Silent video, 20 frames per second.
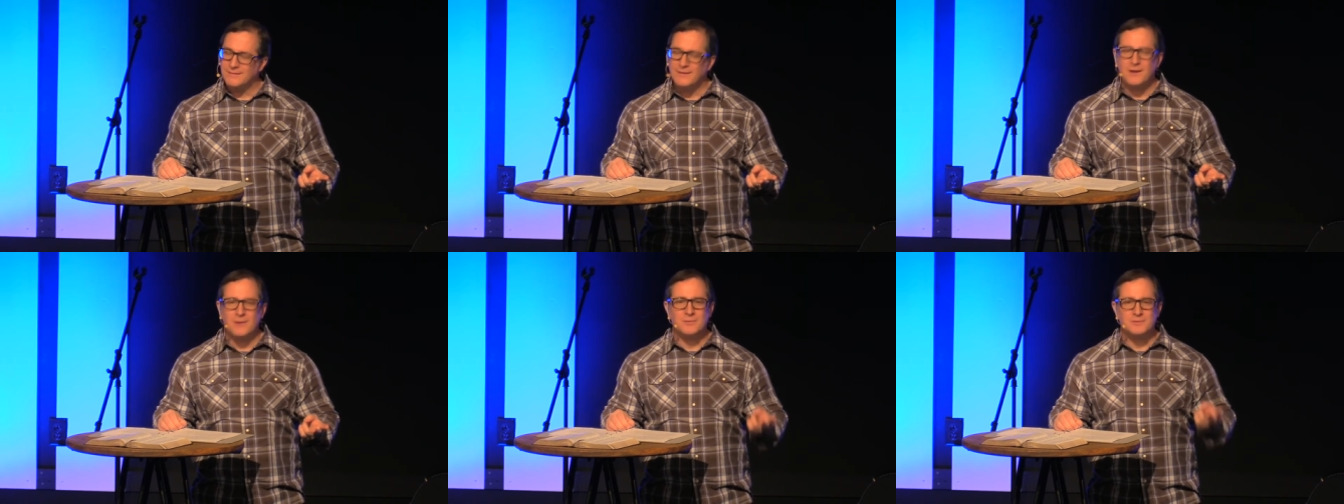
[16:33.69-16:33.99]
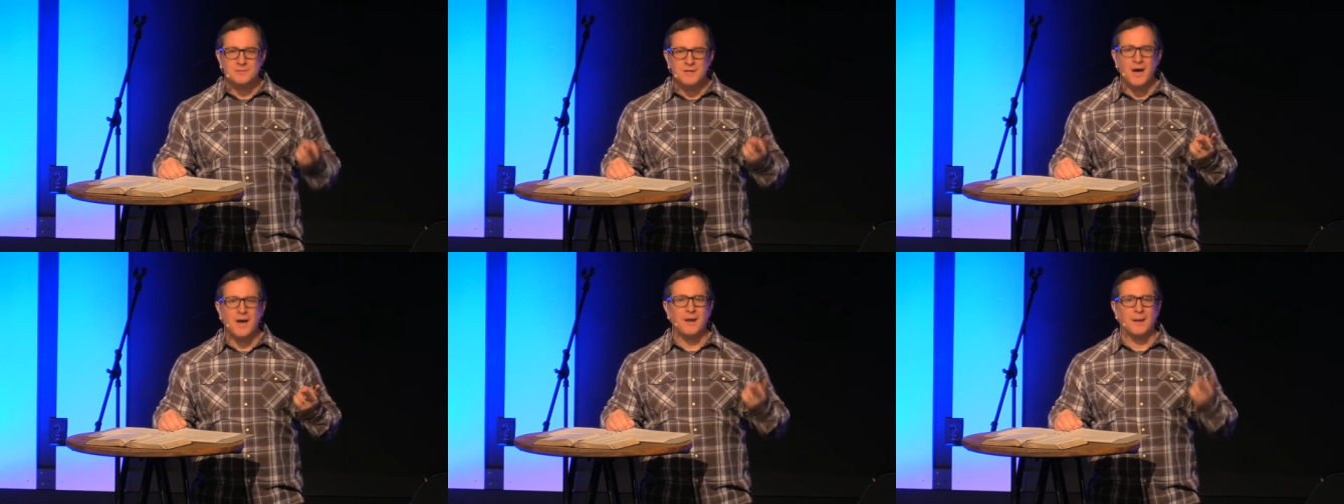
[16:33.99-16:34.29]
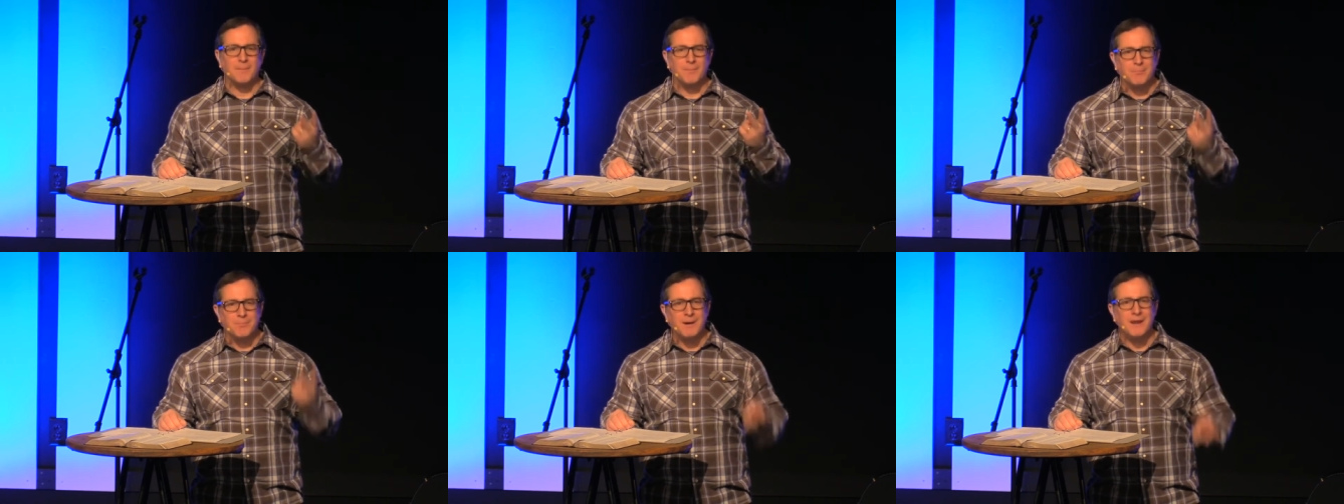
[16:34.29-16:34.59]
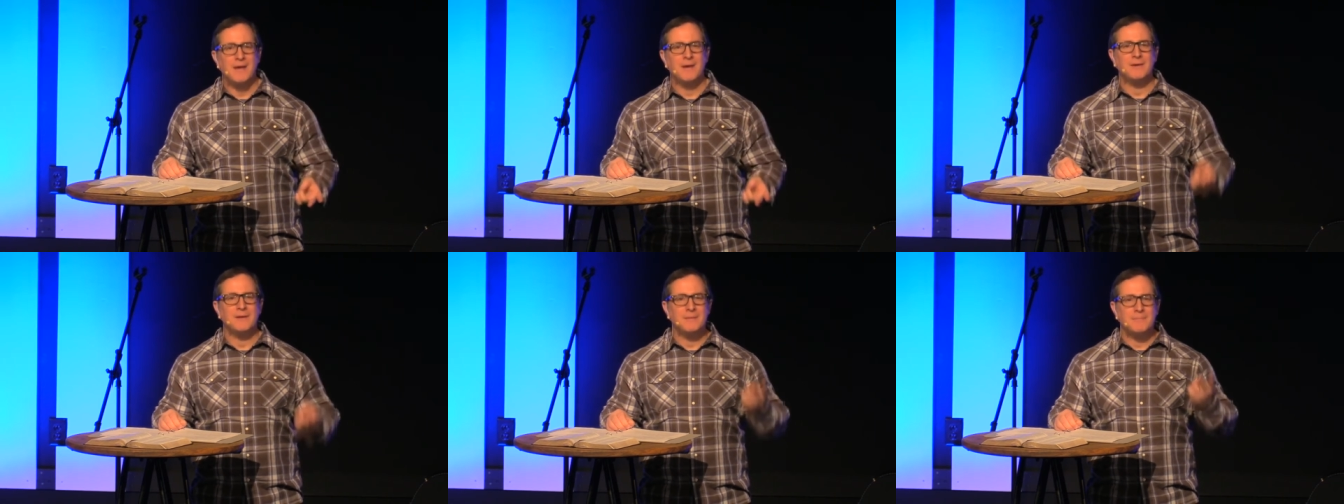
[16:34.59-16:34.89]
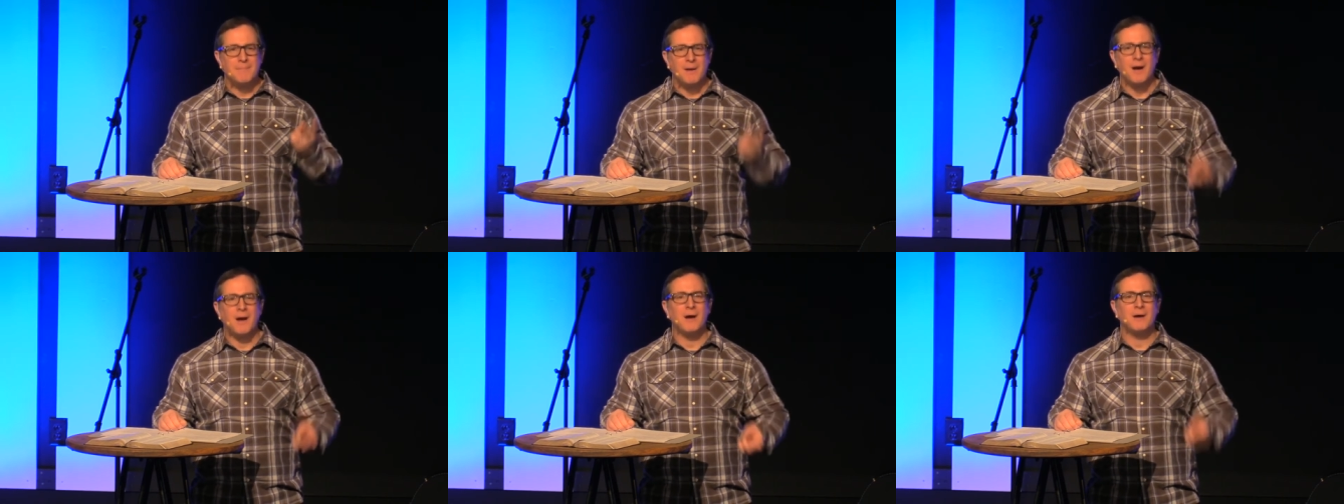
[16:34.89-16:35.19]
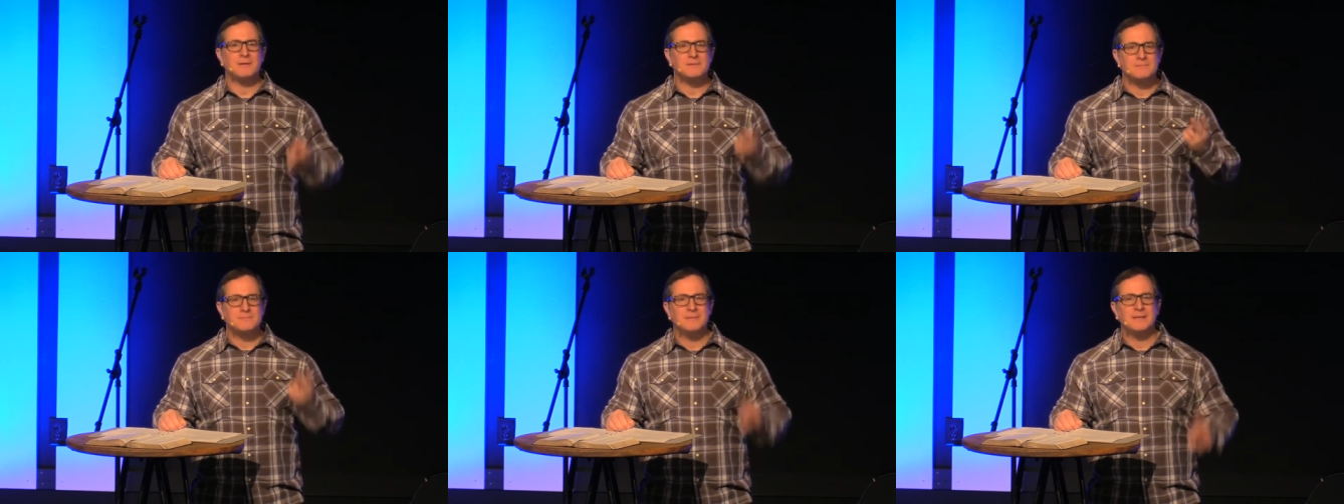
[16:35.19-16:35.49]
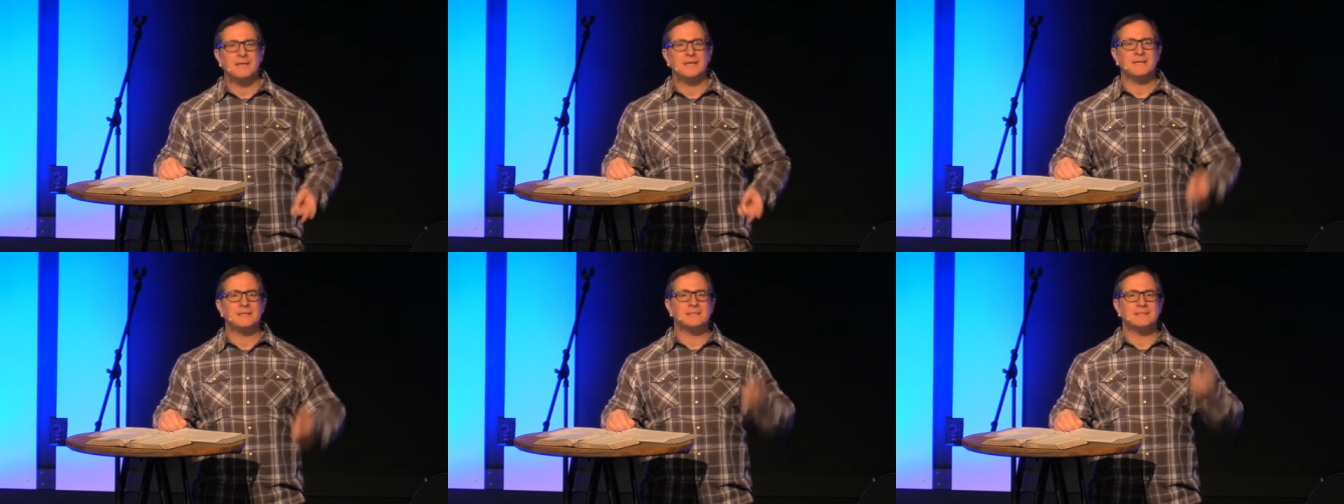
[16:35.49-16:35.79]
There was not a brownie box
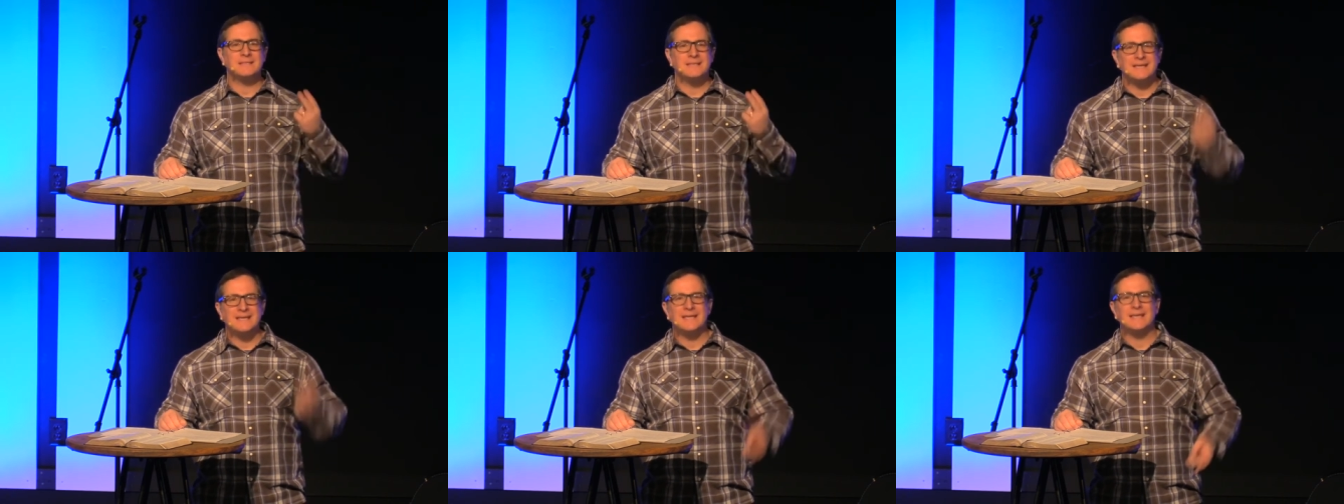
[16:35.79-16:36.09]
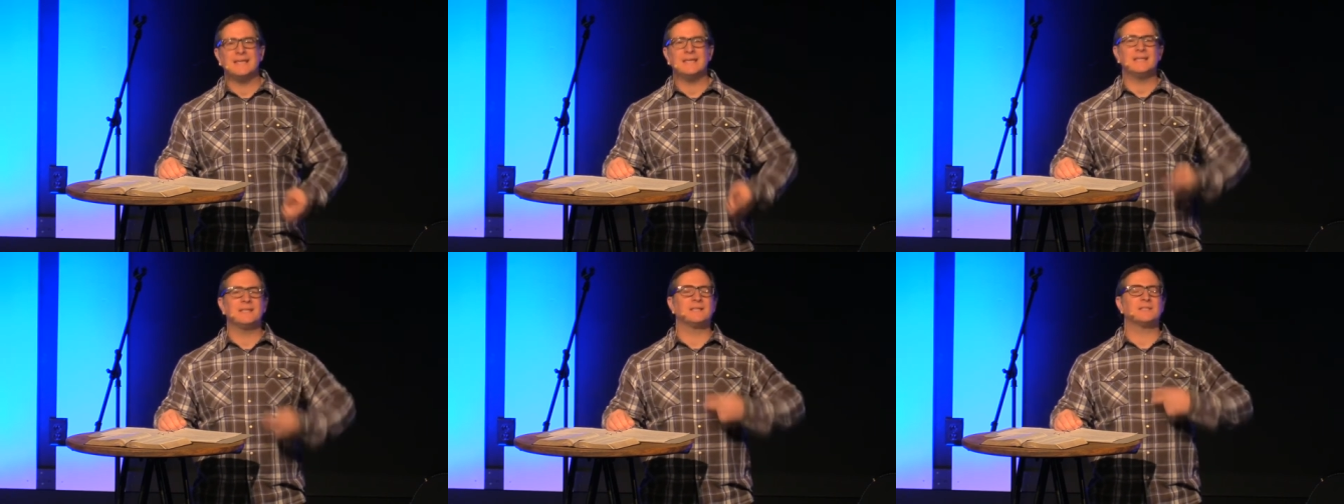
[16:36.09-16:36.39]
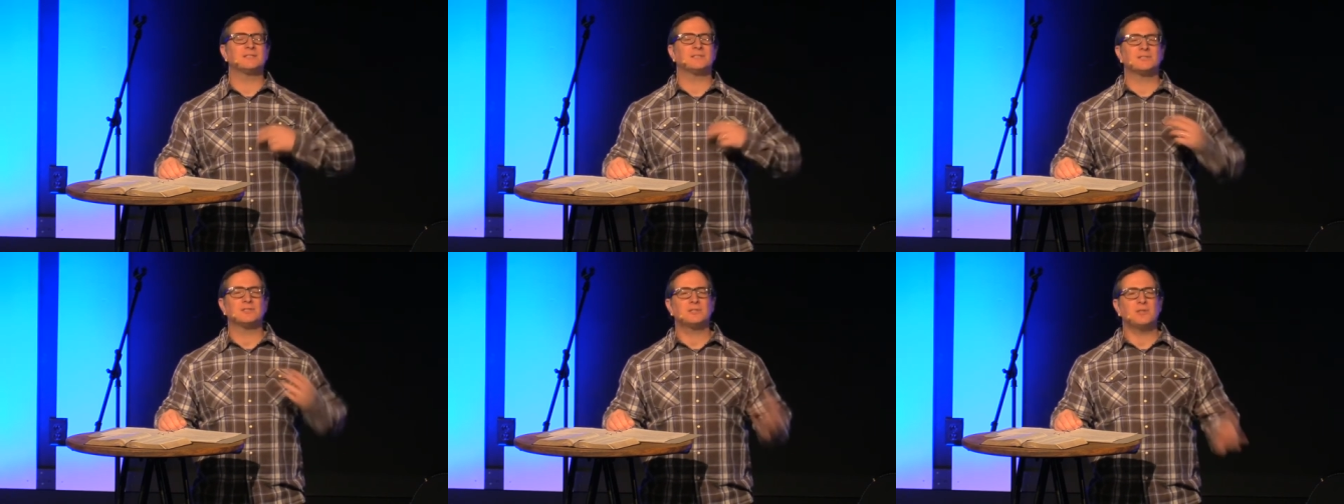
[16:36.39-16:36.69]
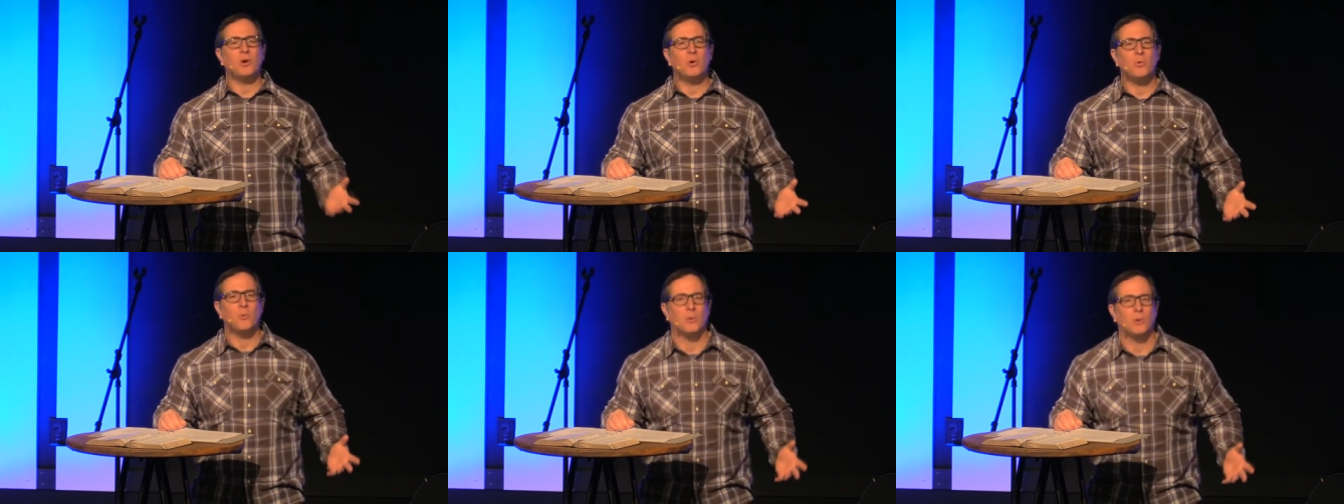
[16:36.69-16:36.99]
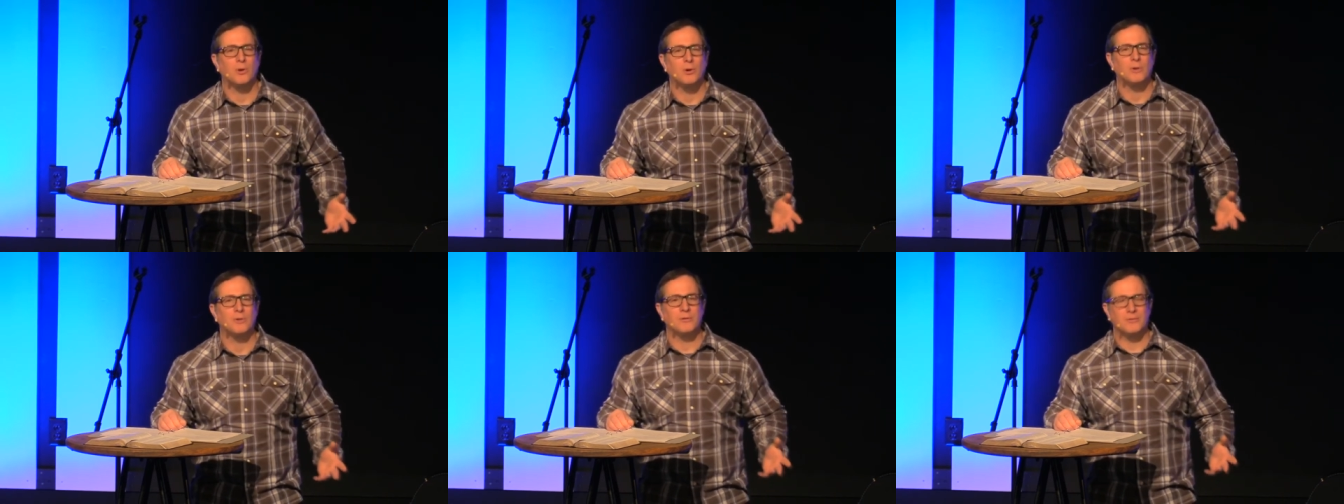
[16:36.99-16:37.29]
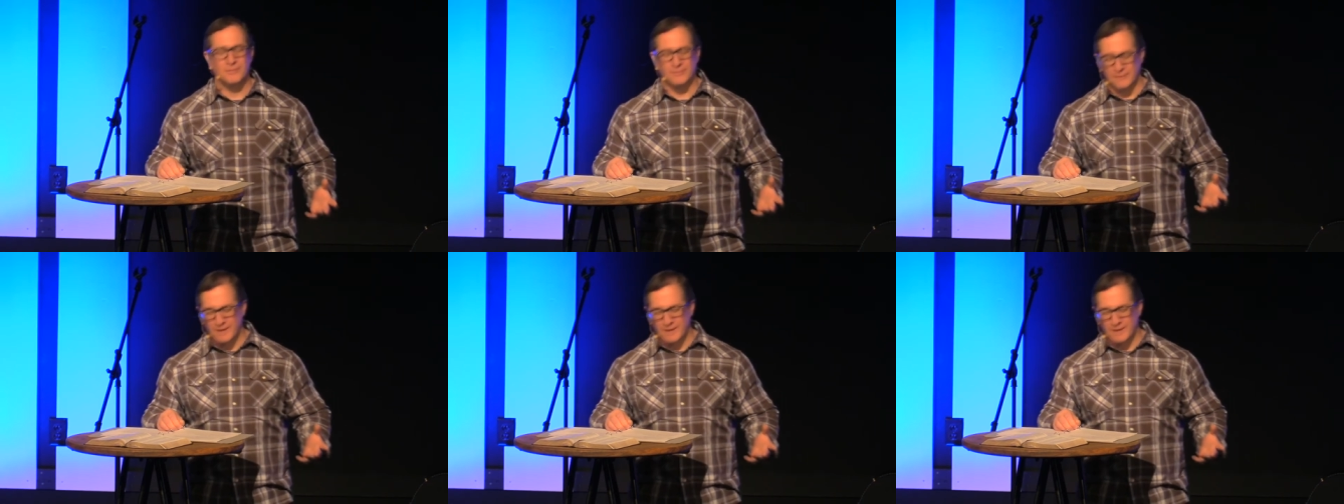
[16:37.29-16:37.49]
mix in the store,